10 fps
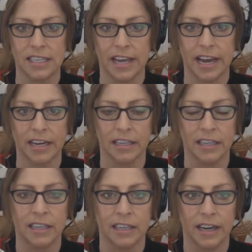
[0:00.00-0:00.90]
that
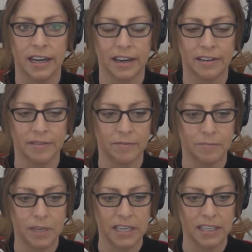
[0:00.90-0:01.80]

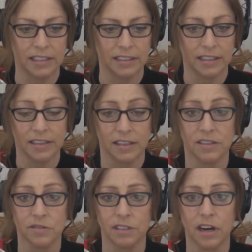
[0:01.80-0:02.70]

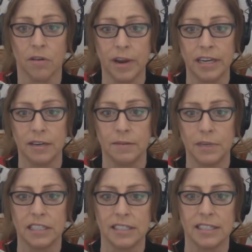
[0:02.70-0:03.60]
it's certainly already
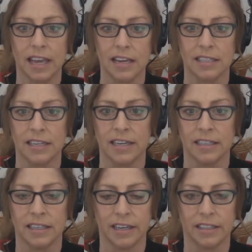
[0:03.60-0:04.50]
being discussed and